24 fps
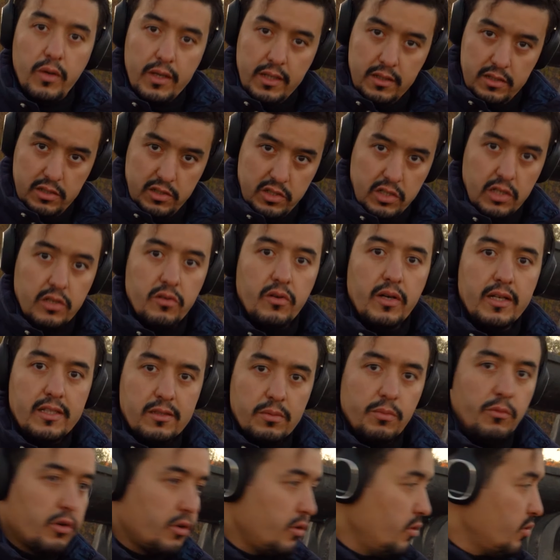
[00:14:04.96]
will generate
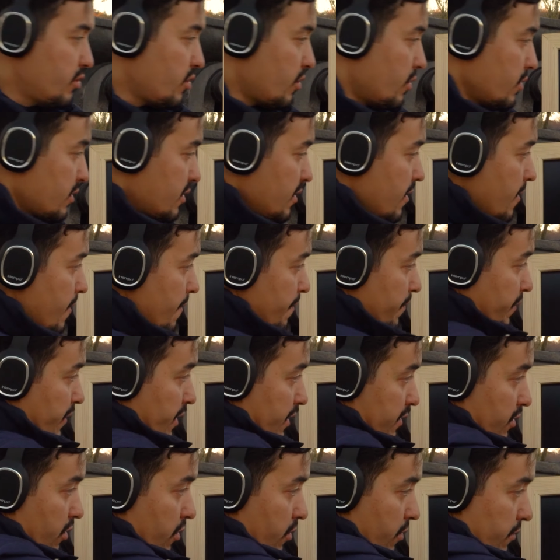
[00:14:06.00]
more neutrons.
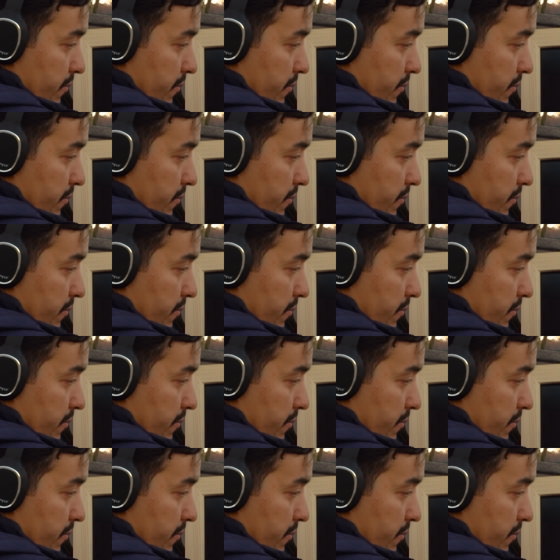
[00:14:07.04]
So